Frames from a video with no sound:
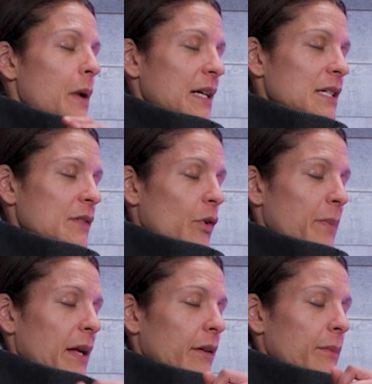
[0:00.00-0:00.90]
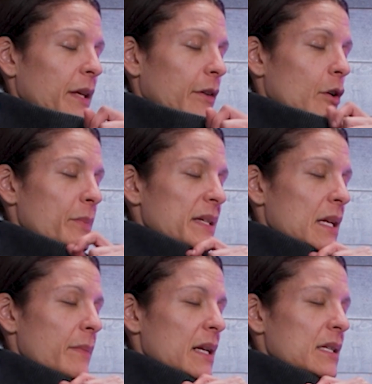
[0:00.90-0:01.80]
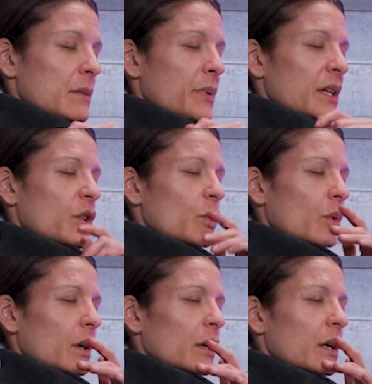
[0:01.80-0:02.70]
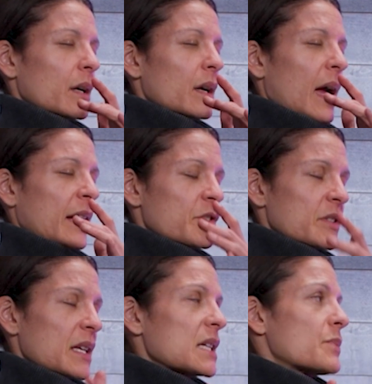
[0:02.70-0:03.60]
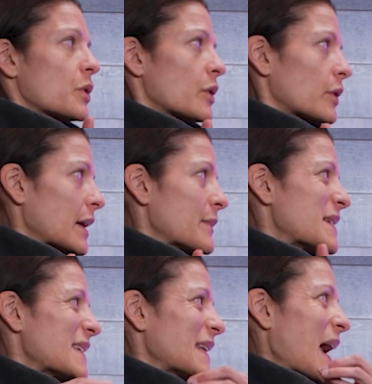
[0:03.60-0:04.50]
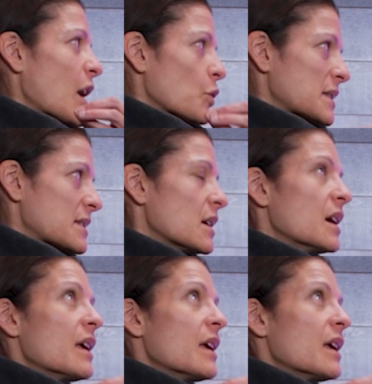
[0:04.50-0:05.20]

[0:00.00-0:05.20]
practice four-pillar obesity medicine, but your exercise program is in-house.